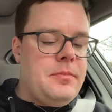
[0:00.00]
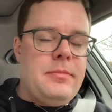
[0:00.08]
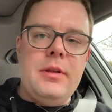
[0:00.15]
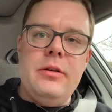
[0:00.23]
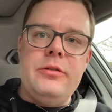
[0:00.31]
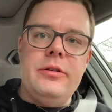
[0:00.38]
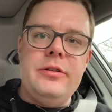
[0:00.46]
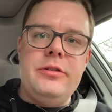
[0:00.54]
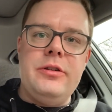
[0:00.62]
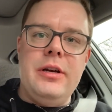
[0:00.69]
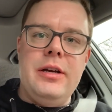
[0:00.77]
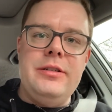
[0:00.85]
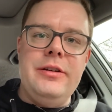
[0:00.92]
So let's
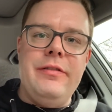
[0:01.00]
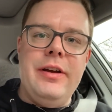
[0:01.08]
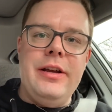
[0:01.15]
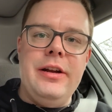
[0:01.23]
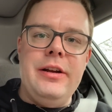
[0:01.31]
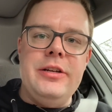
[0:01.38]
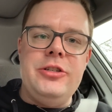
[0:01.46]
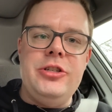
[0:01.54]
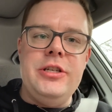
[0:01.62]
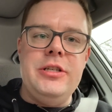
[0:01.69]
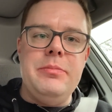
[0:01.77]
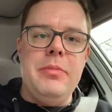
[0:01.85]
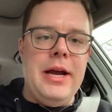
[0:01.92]
see if I can get a nice
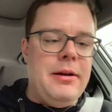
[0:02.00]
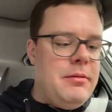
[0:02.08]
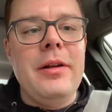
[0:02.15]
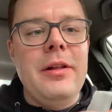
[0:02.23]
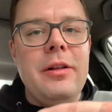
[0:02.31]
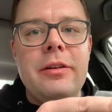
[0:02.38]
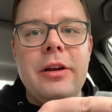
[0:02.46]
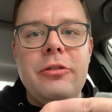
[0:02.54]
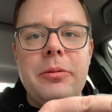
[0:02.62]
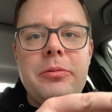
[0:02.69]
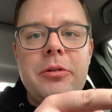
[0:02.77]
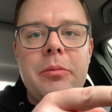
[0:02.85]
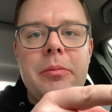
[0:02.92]
cheesy bite. I
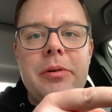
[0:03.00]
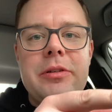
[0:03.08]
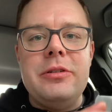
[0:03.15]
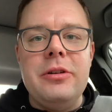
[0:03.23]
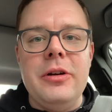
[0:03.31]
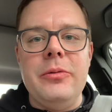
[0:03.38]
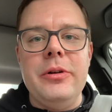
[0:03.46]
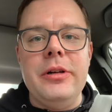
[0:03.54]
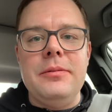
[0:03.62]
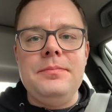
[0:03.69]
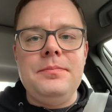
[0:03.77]
drip some on my steering wheel.